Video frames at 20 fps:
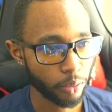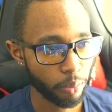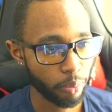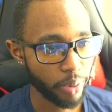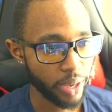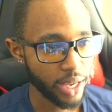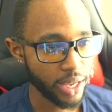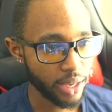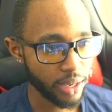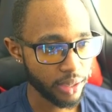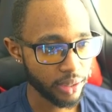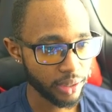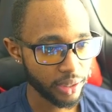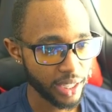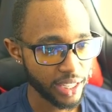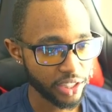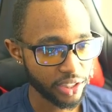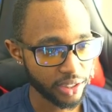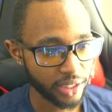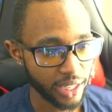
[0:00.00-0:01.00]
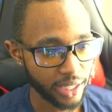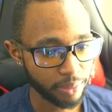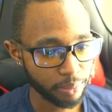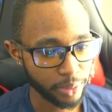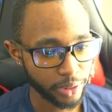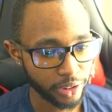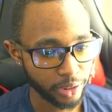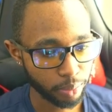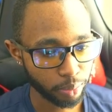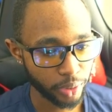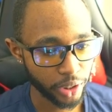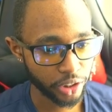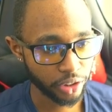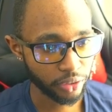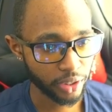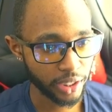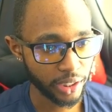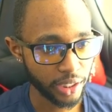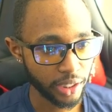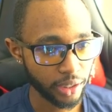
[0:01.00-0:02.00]
pin and just kind of put some pressure
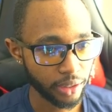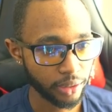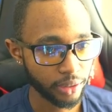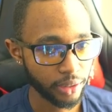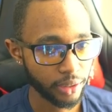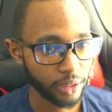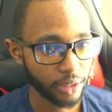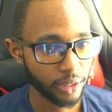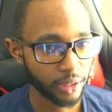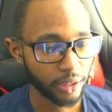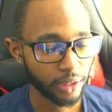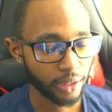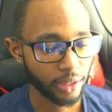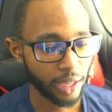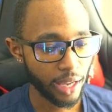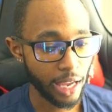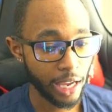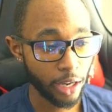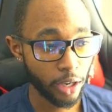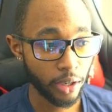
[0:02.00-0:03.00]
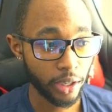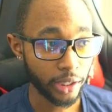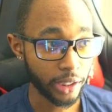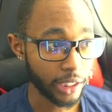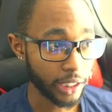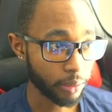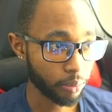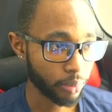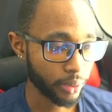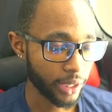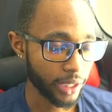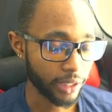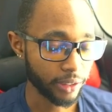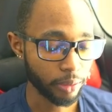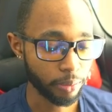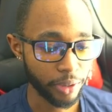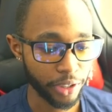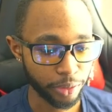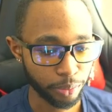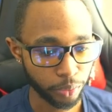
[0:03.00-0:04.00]
right there. L, again, playing the
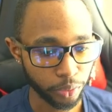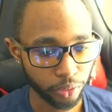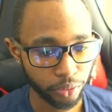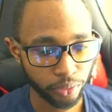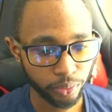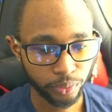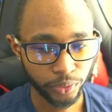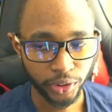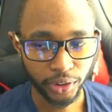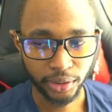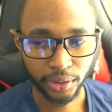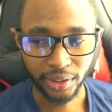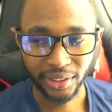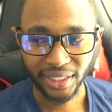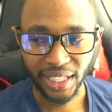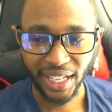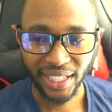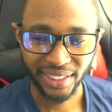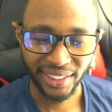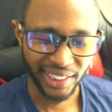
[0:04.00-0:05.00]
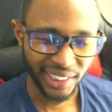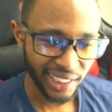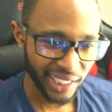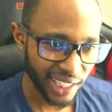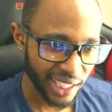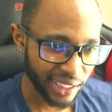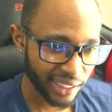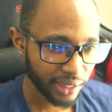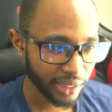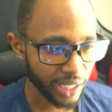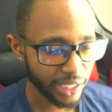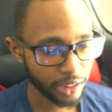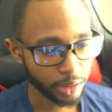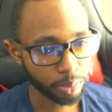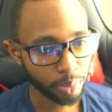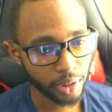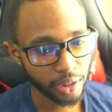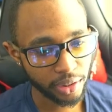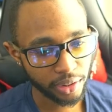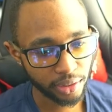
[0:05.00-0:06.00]
best move, just decides to kick Light's
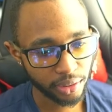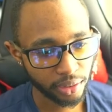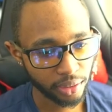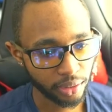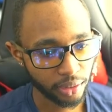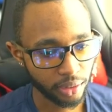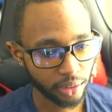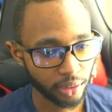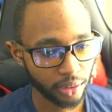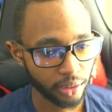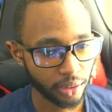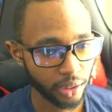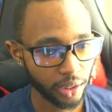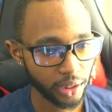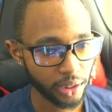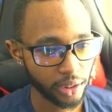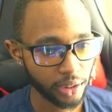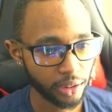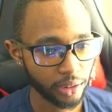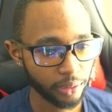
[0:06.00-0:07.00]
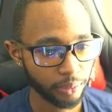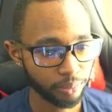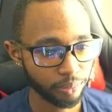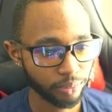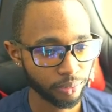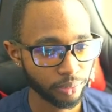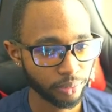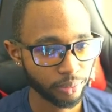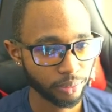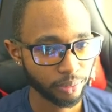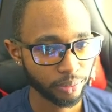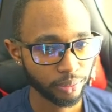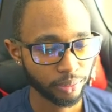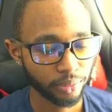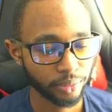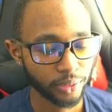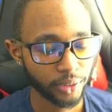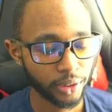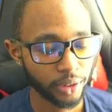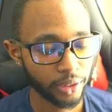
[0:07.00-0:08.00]
piece.
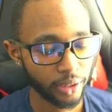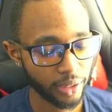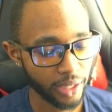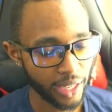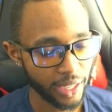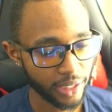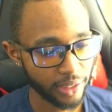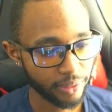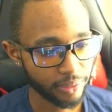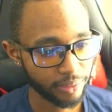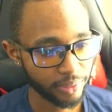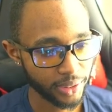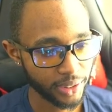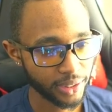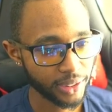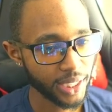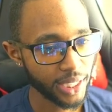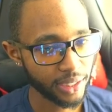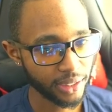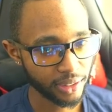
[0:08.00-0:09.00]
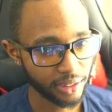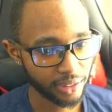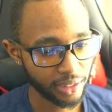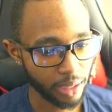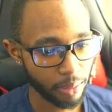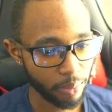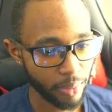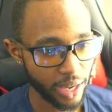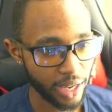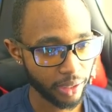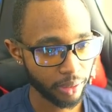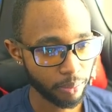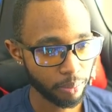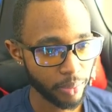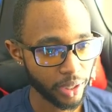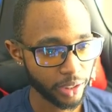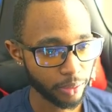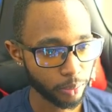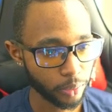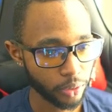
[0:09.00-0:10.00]
Light takes a step back,
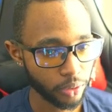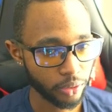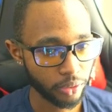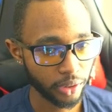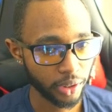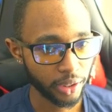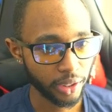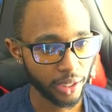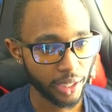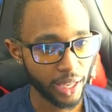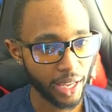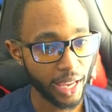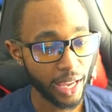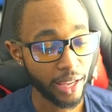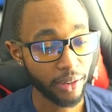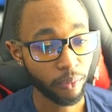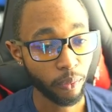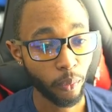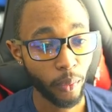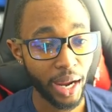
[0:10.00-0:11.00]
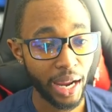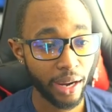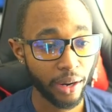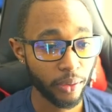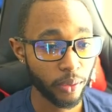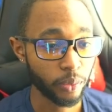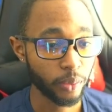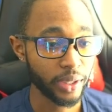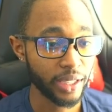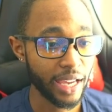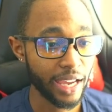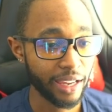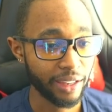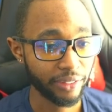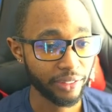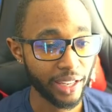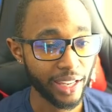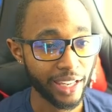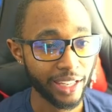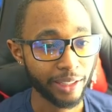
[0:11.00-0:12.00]
best move. And wow, we
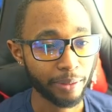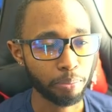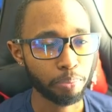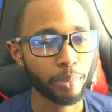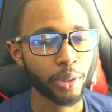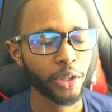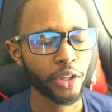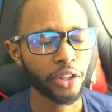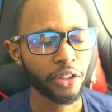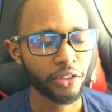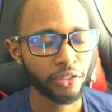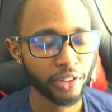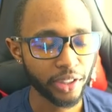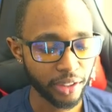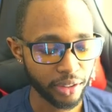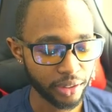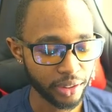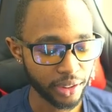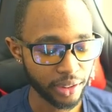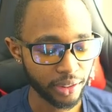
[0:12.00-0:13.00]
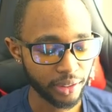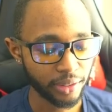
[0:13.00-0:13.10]
have a perfectly